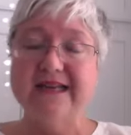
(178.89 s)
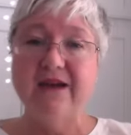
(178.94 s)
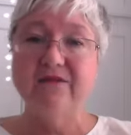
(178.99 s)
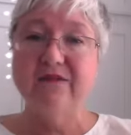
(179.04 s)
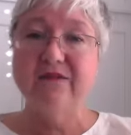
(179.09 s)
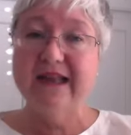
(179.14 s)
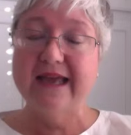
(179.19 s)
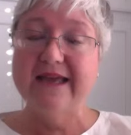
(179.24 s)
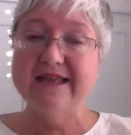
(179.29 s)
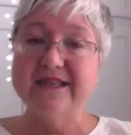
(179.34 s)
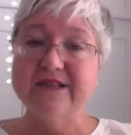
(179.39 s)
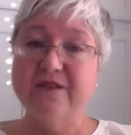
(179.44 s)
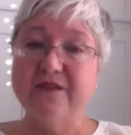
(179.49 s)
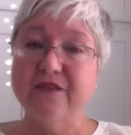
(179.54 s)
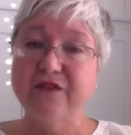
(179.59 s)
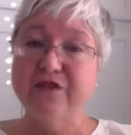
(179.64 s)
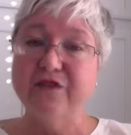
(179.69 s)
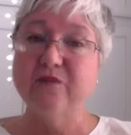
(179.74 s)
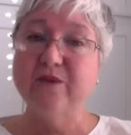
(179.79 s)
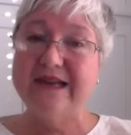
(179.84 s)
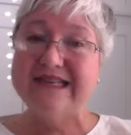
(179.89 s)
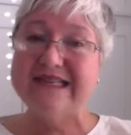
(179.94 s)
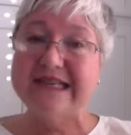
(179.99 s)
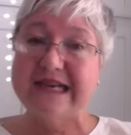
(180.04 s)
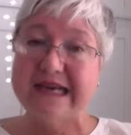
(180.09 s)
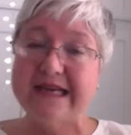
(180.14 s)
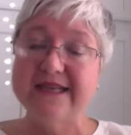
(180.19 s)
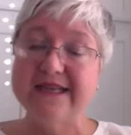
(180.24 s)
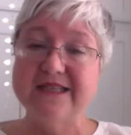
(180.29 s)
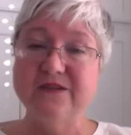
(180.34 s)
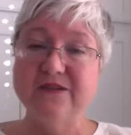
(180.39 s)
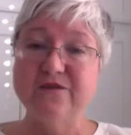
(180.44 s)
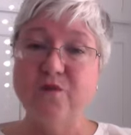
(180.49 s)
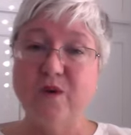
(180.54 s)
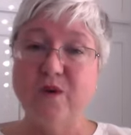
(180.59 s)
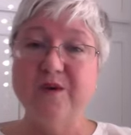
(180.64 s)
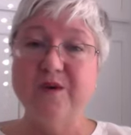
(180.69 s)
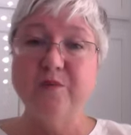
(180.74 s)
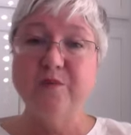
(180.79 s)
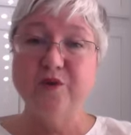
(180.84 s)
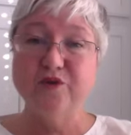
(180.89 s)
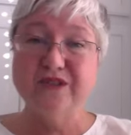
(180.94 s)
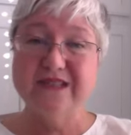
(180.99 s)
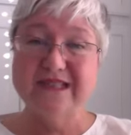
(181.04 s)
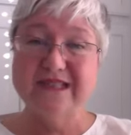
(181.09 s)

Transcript: to have less than 0.3%